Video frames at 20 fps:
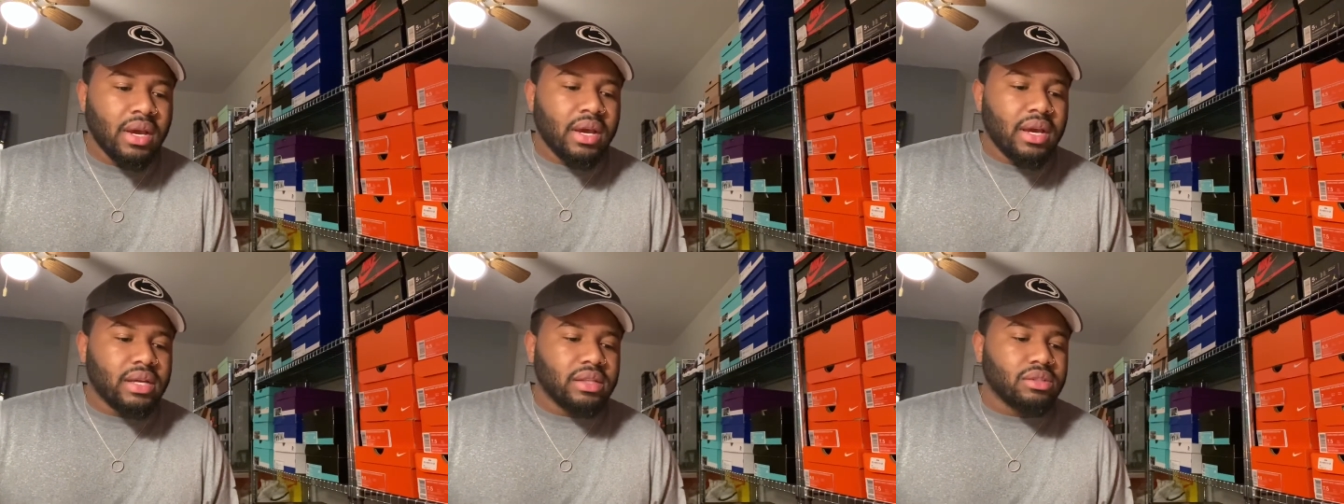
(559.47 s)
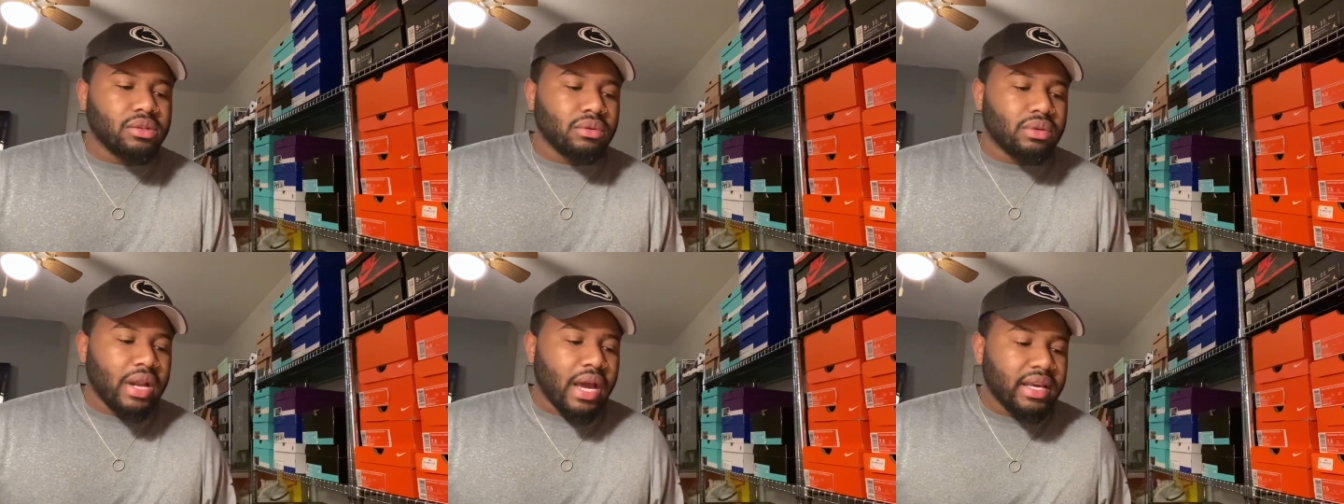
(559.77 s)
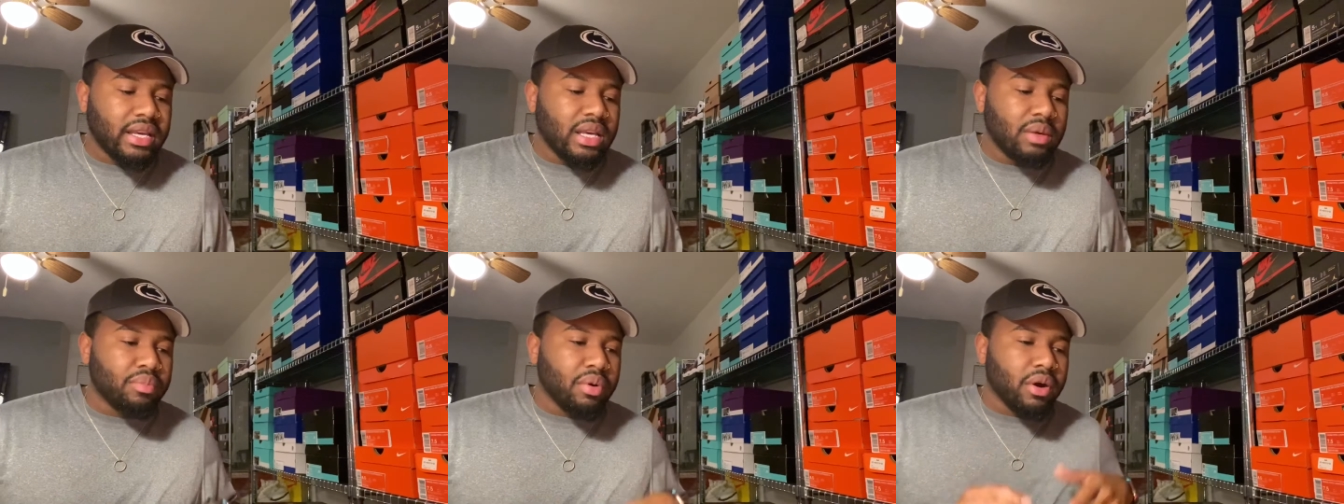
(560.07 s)
And so
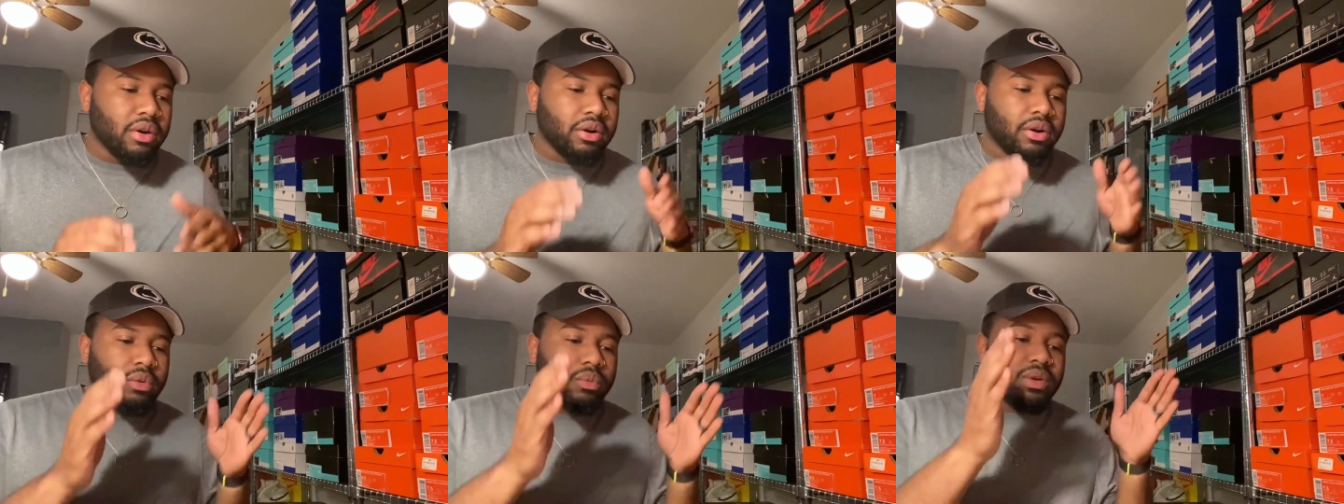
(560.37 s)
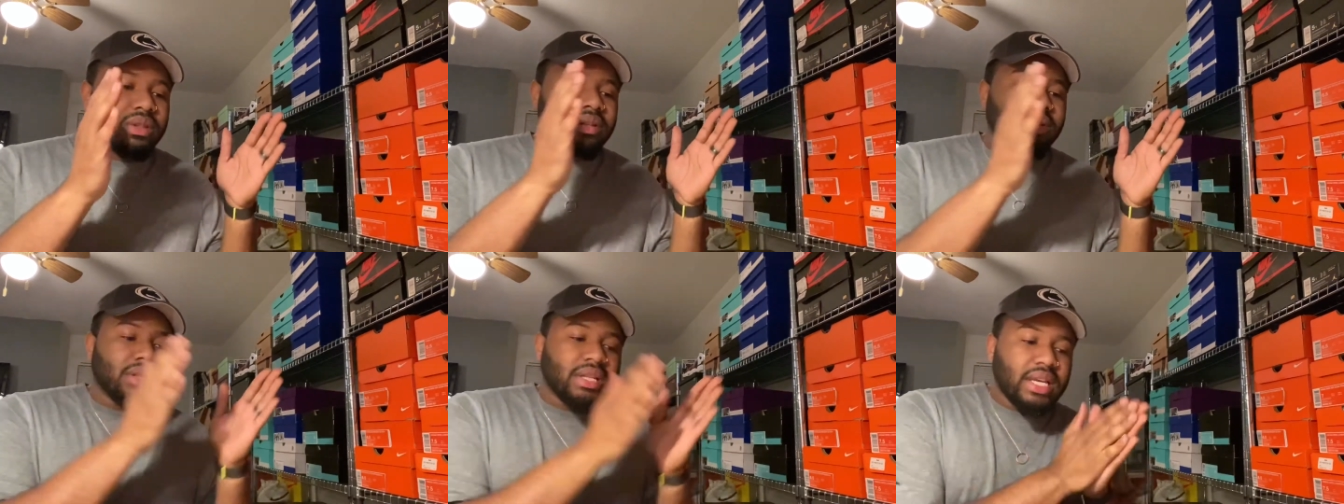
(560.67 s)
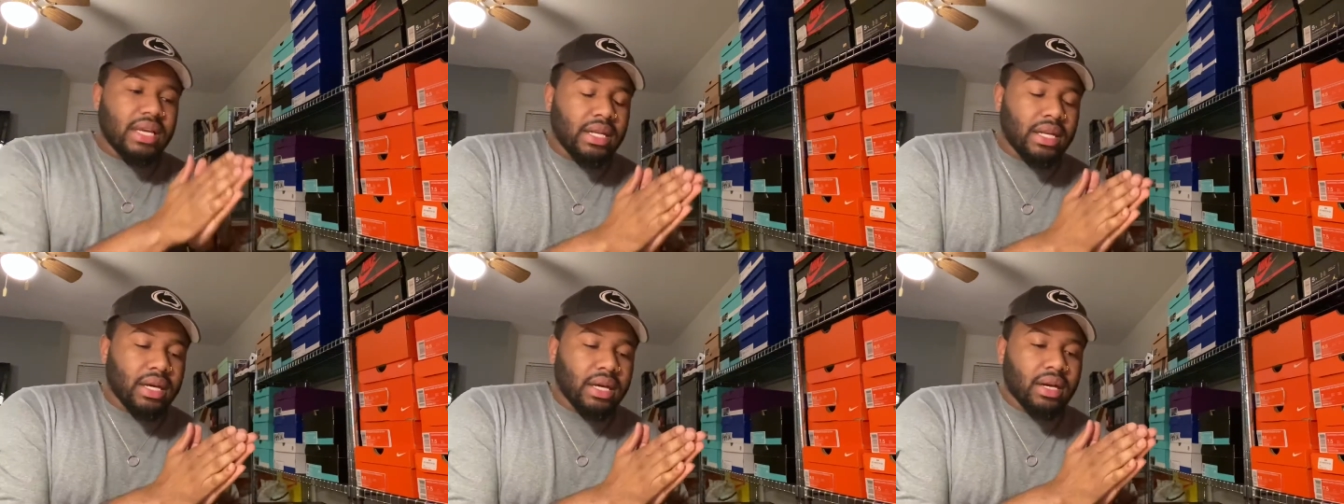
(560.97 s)
Nike partnered with
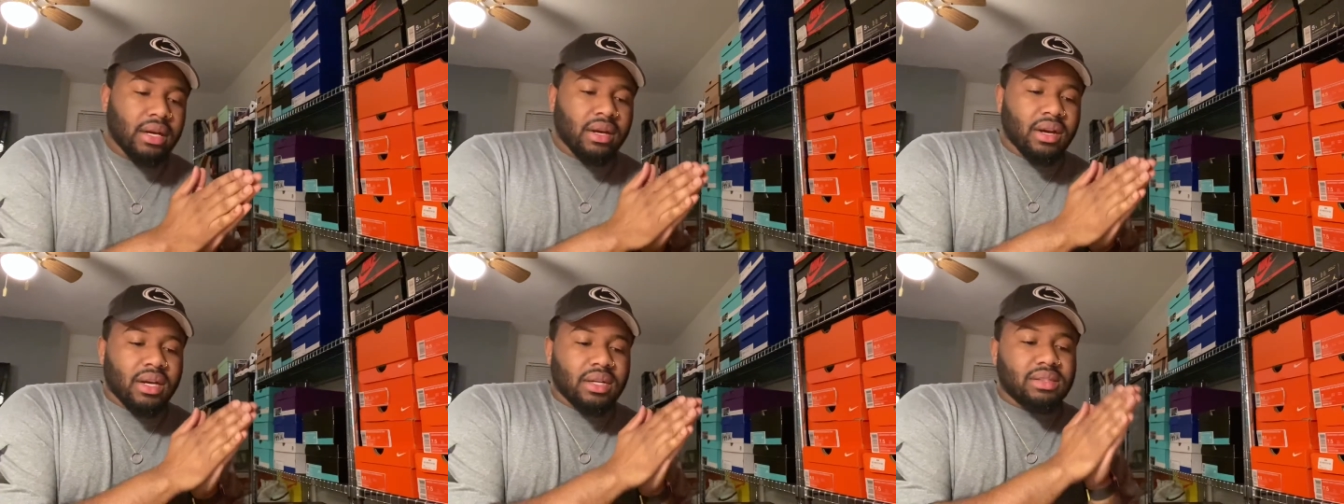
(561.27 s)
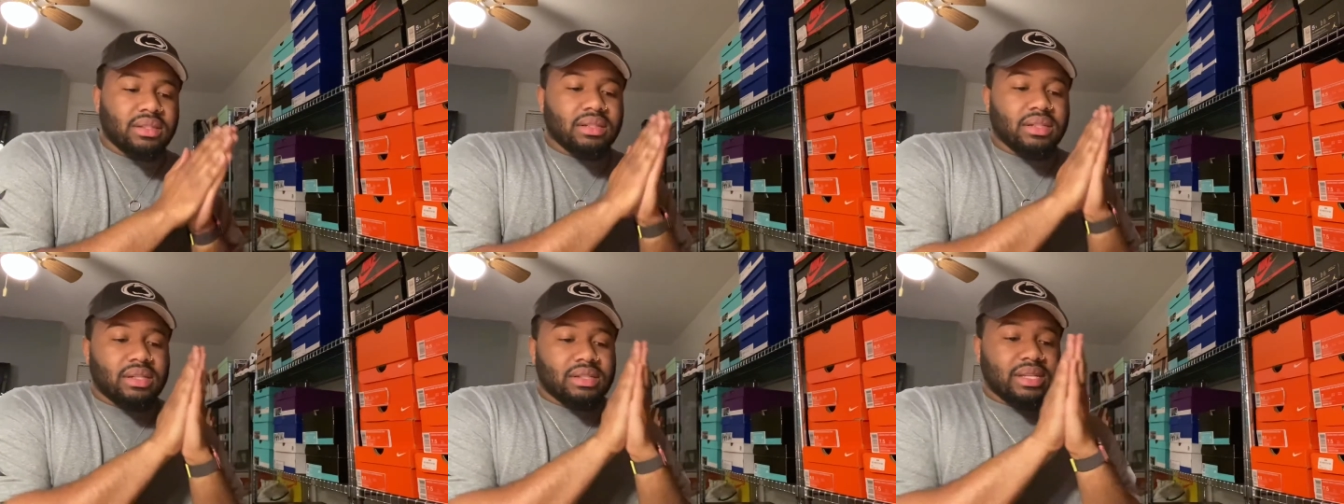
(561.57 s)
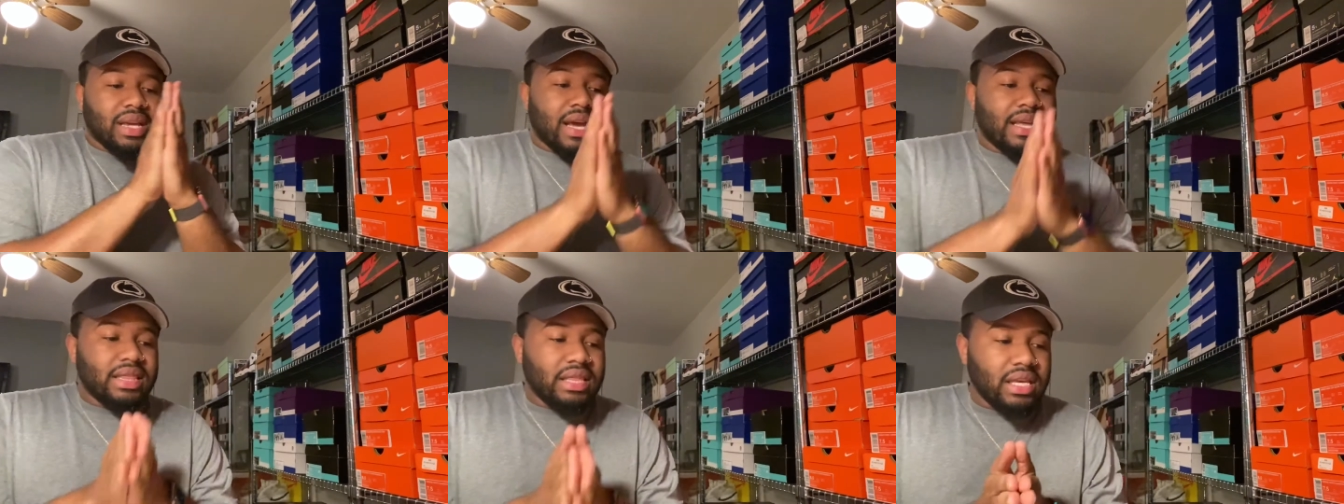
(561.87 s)
Elena to
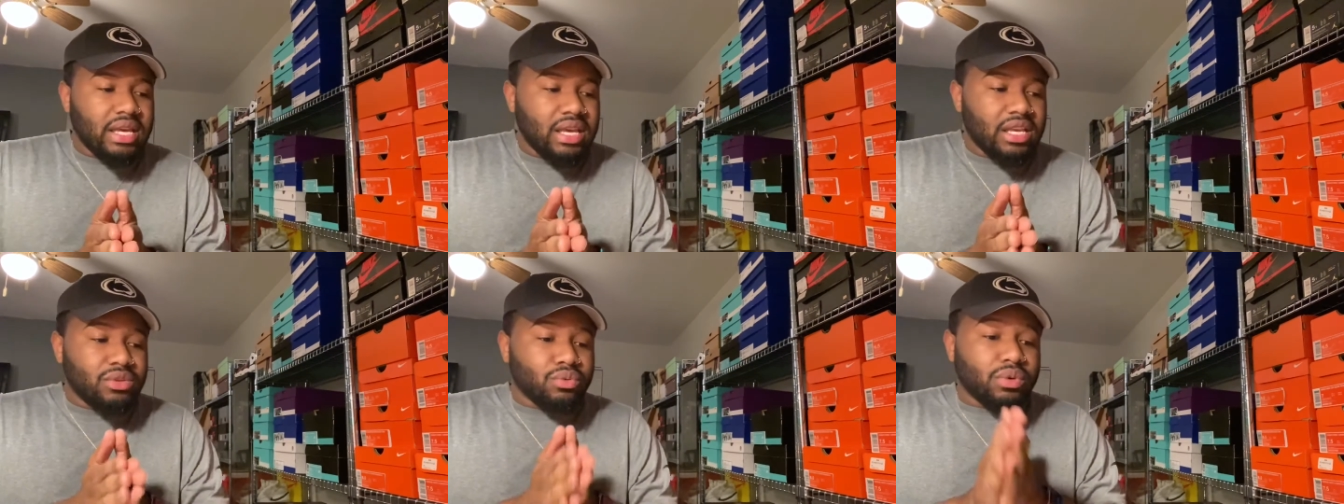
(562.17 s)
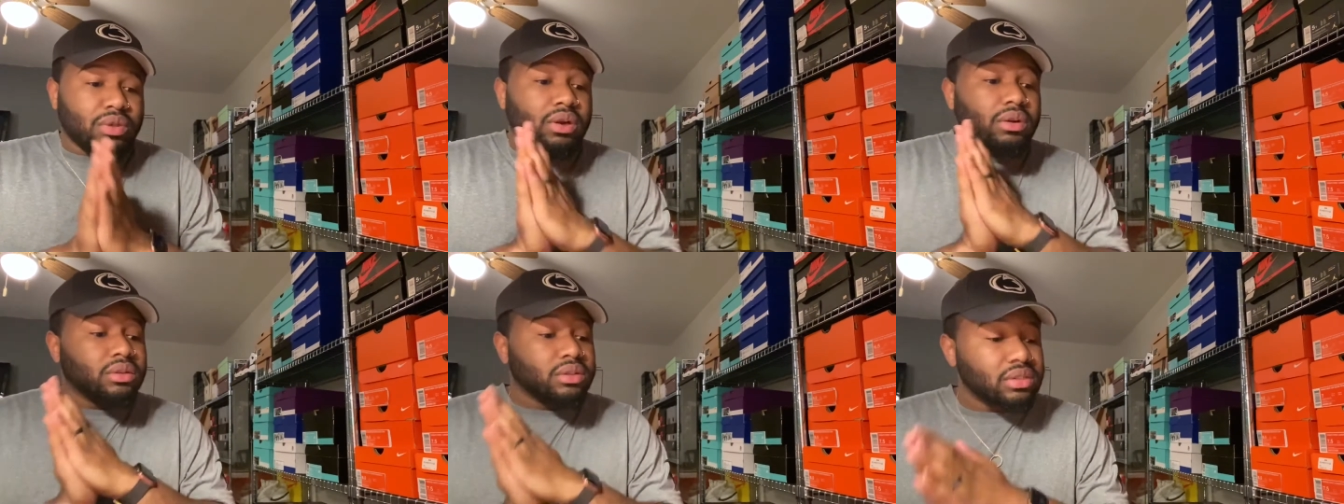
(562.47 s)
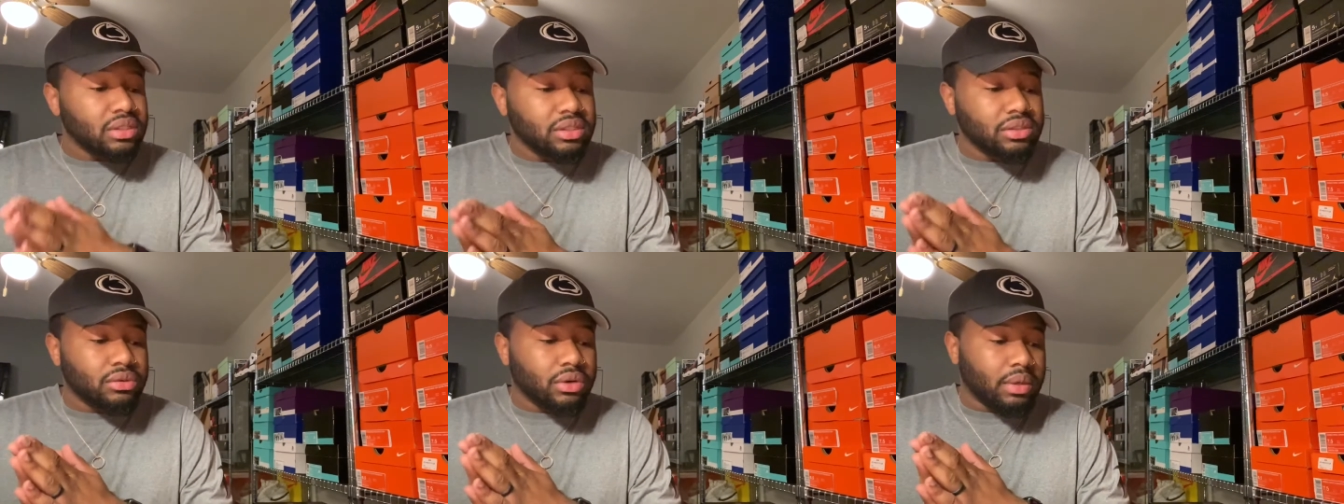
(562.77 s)
design these with her
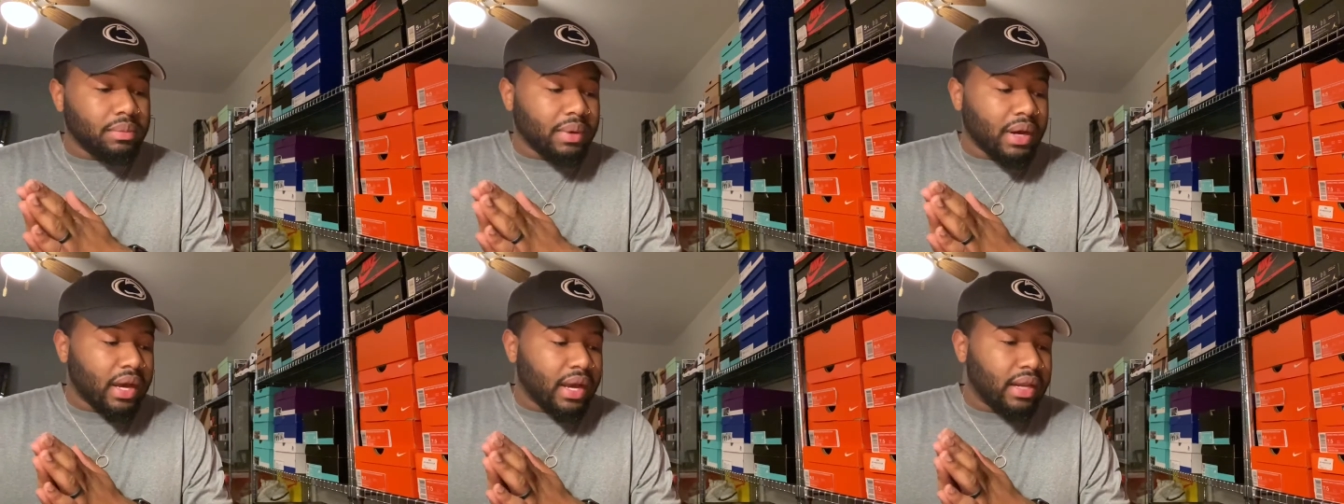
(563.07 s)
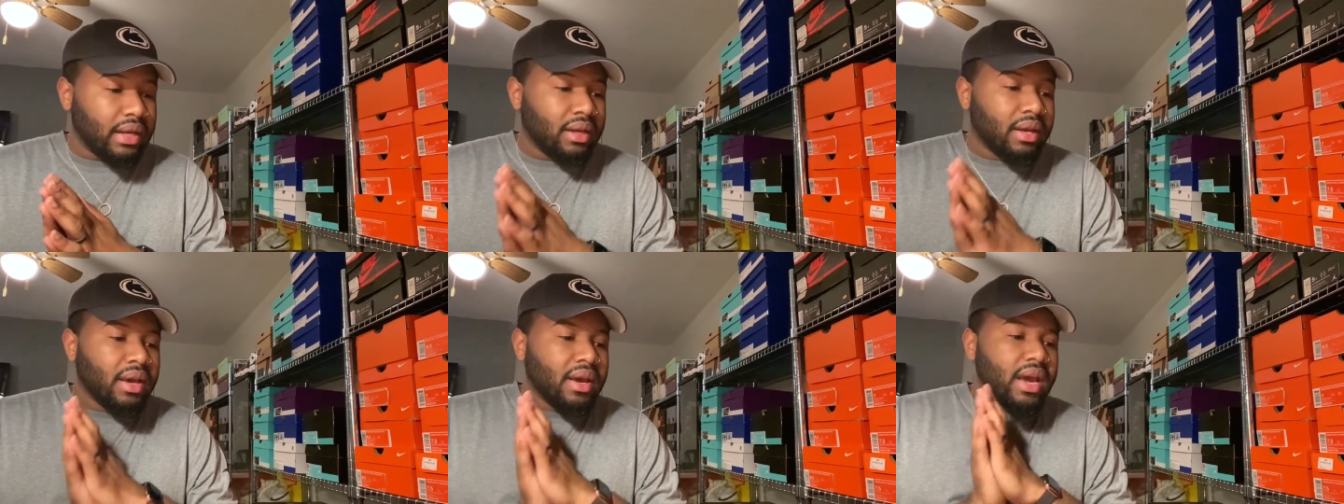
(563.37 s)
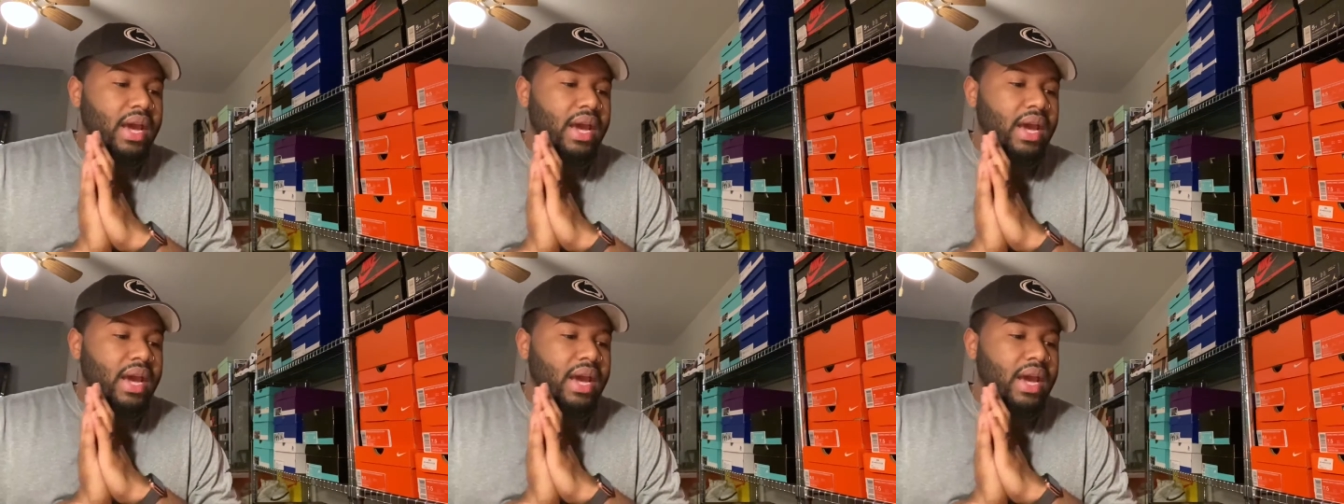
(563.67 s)
sister in mind.